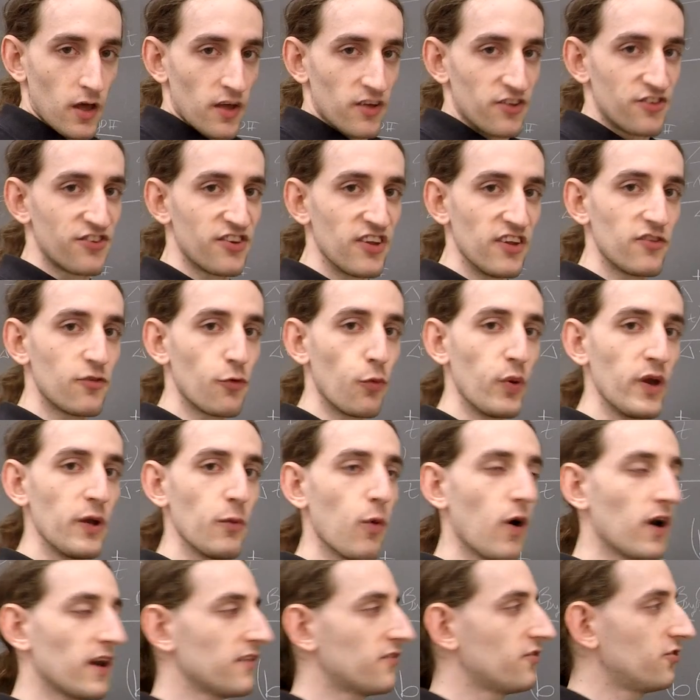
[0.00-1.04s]
Since we
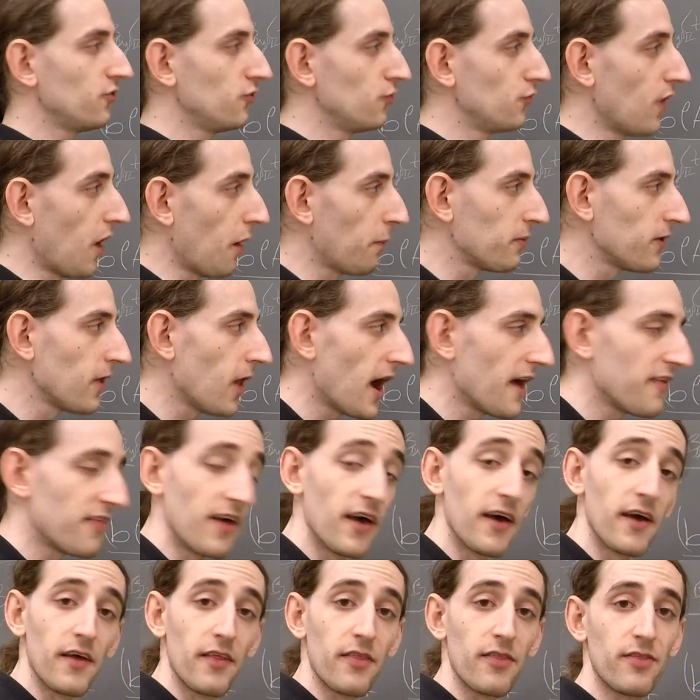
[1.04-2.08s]
wanted to apply
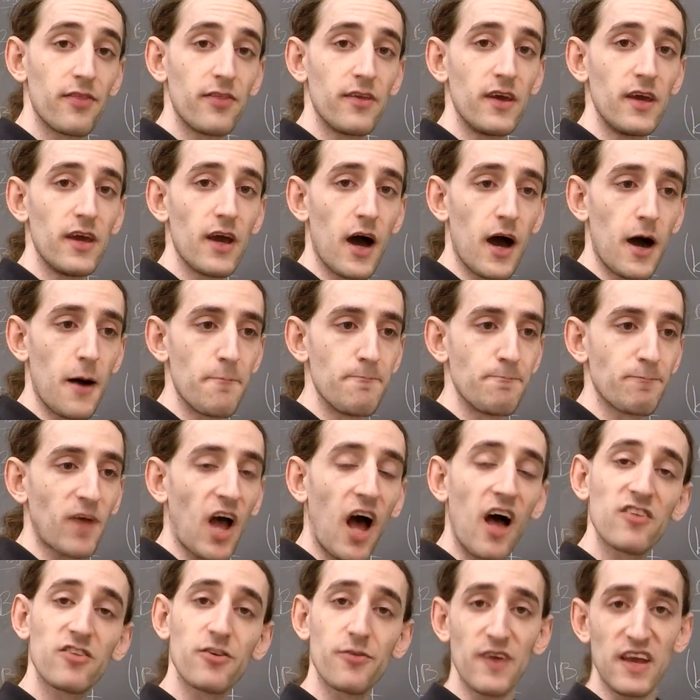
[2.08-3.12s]
the
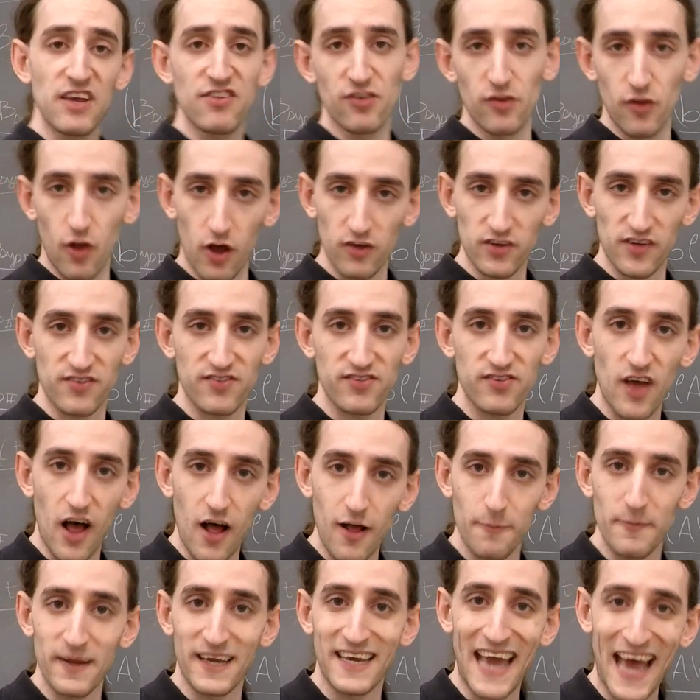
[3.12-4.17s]
conservation laws of
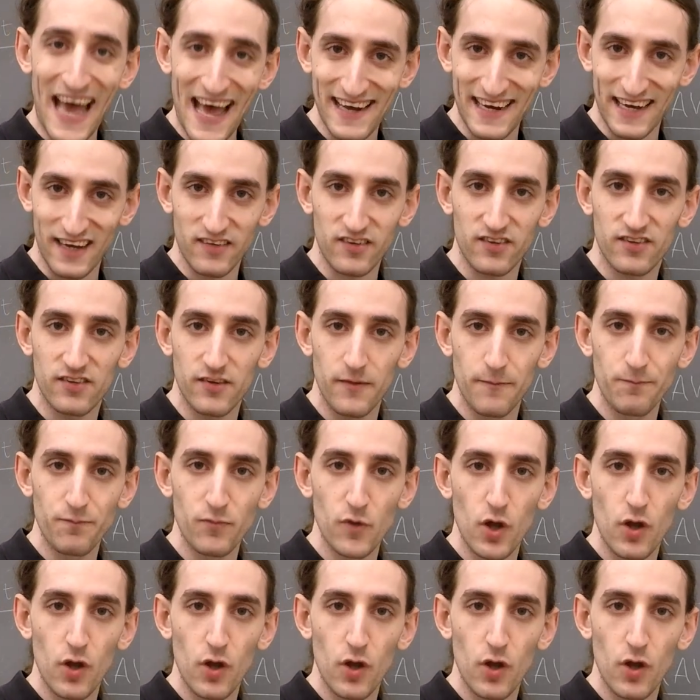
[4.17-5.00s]
solid mechanics,